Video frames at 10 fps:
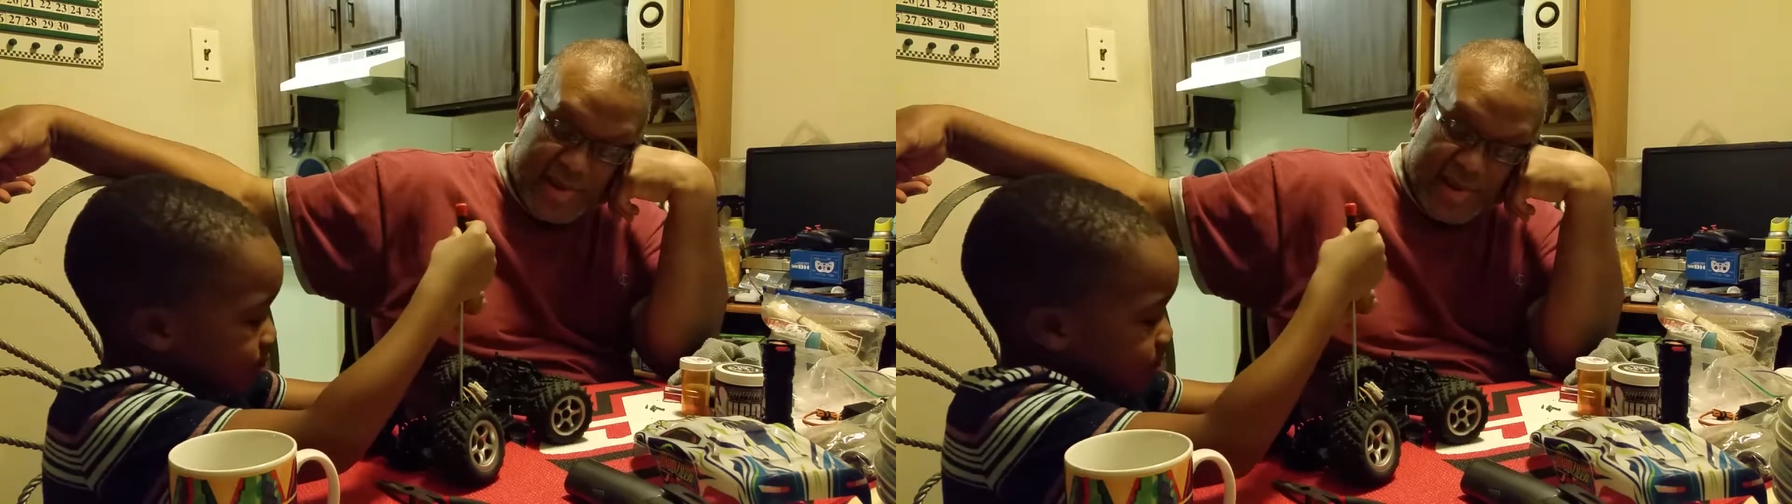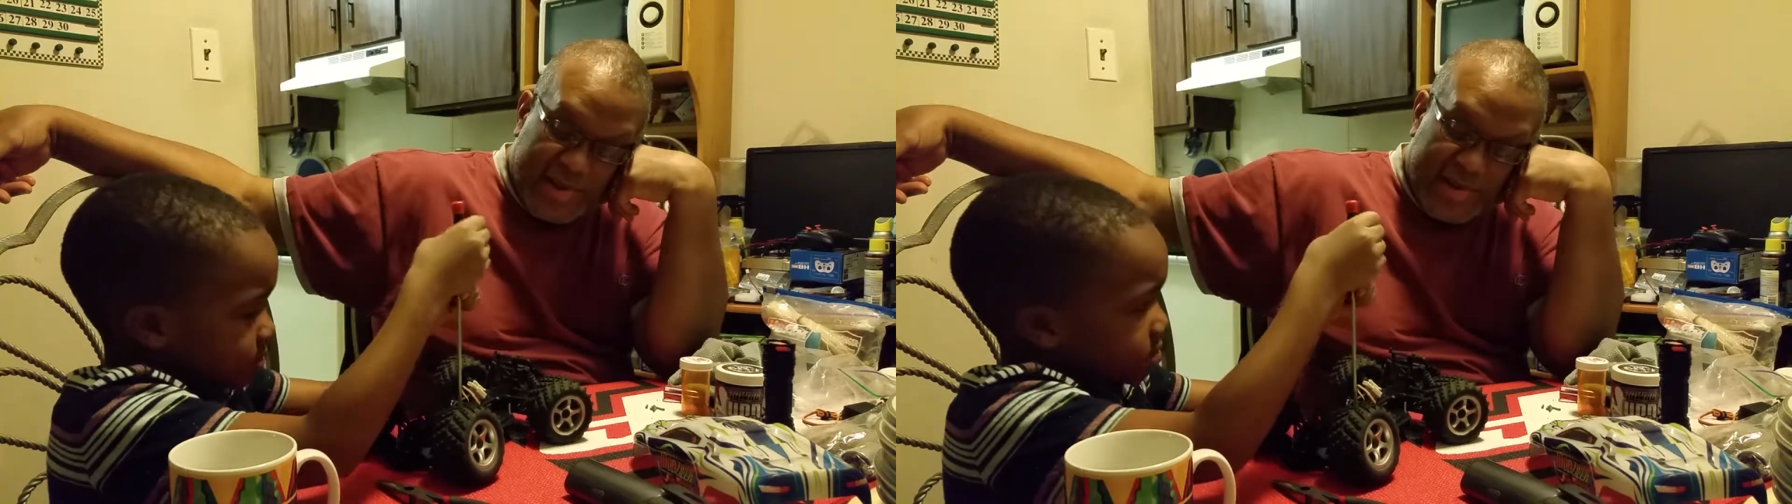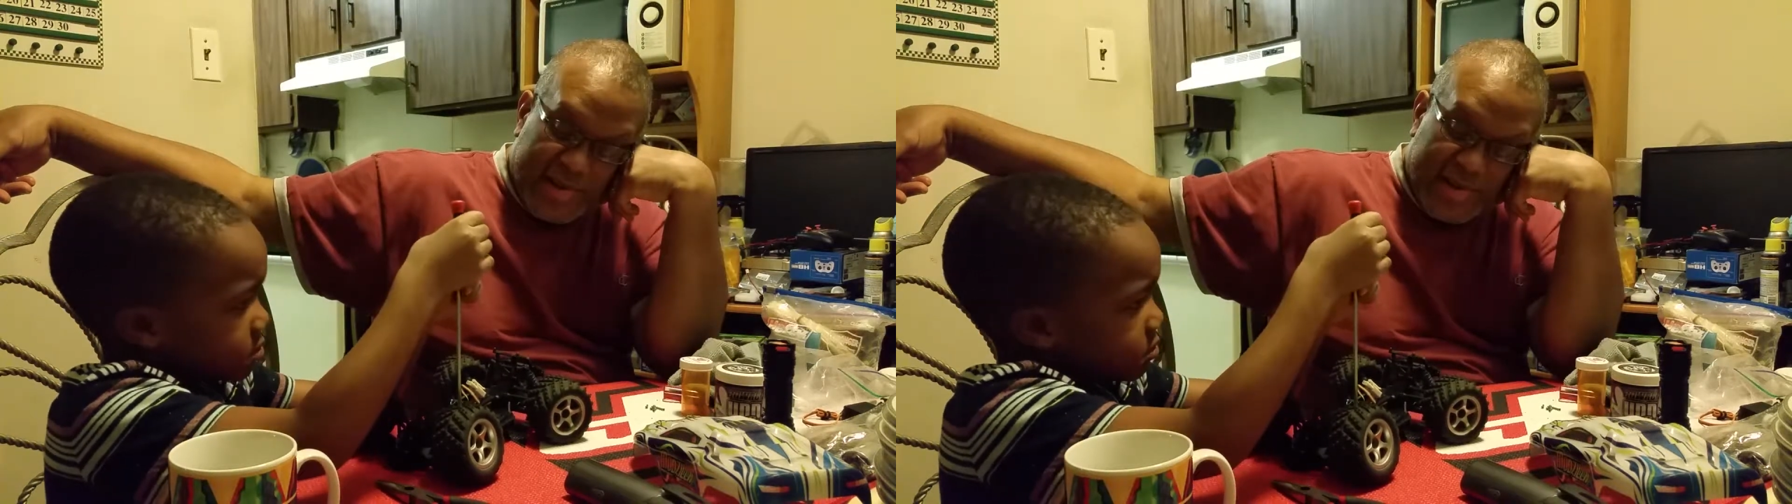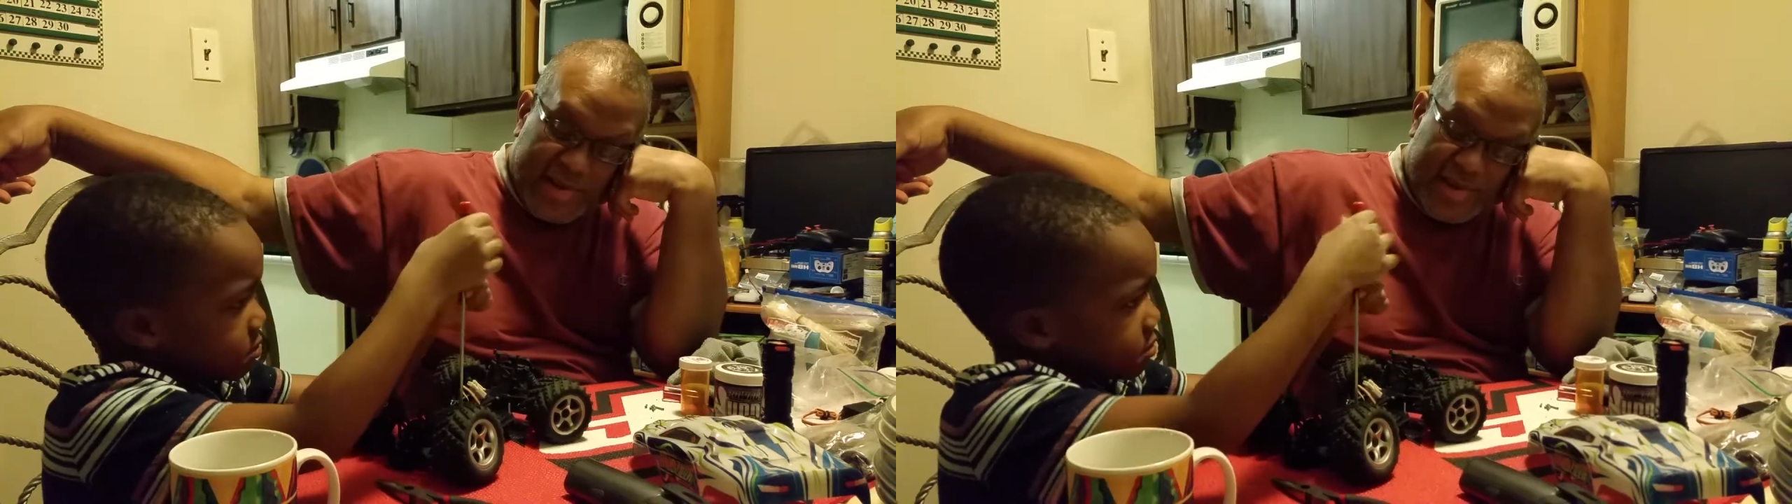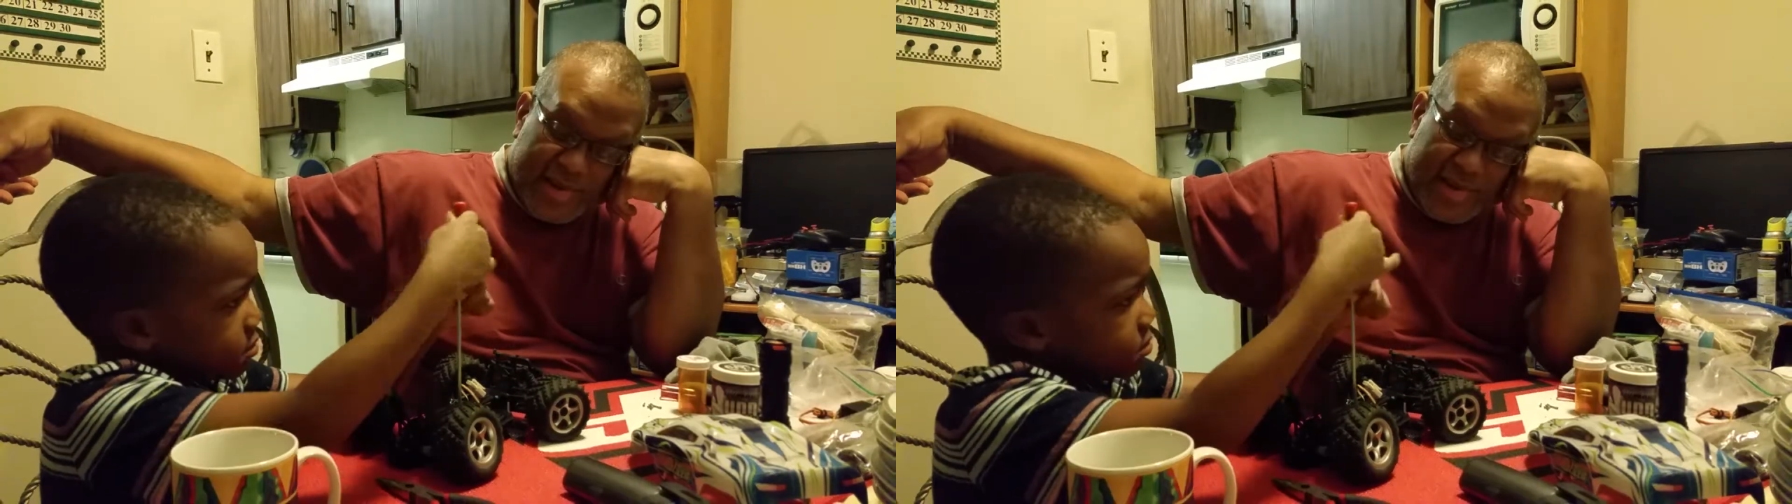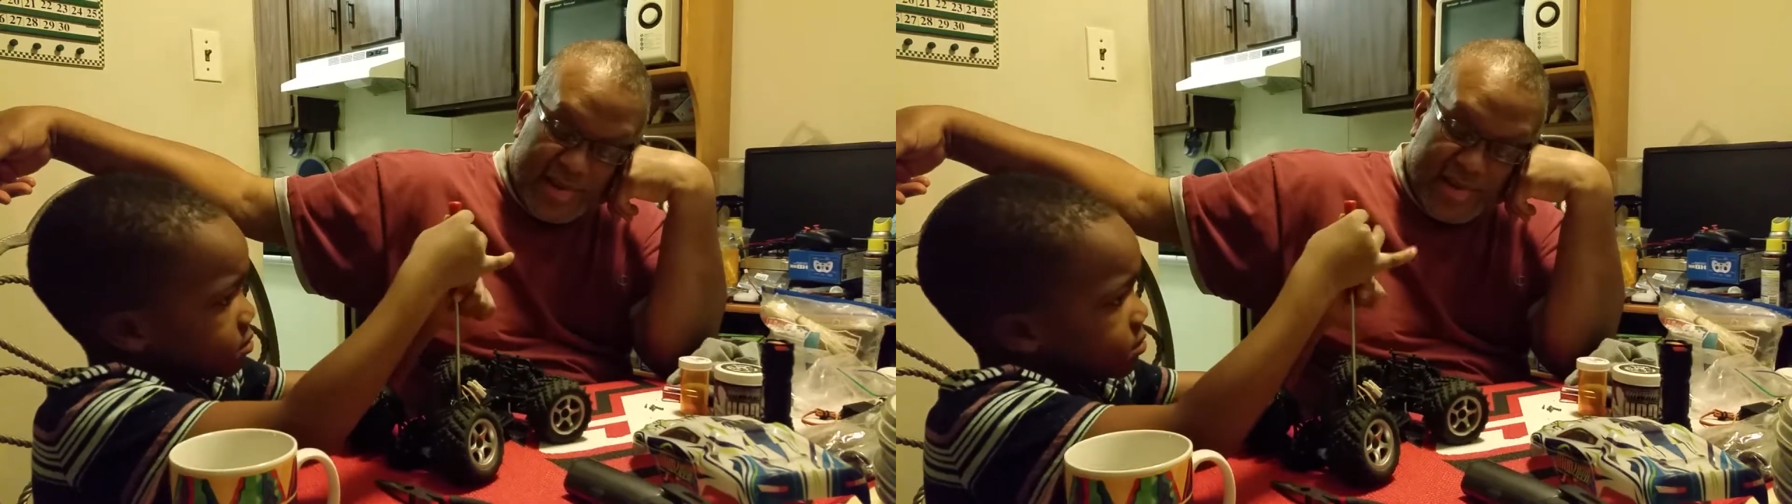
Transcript: That's it.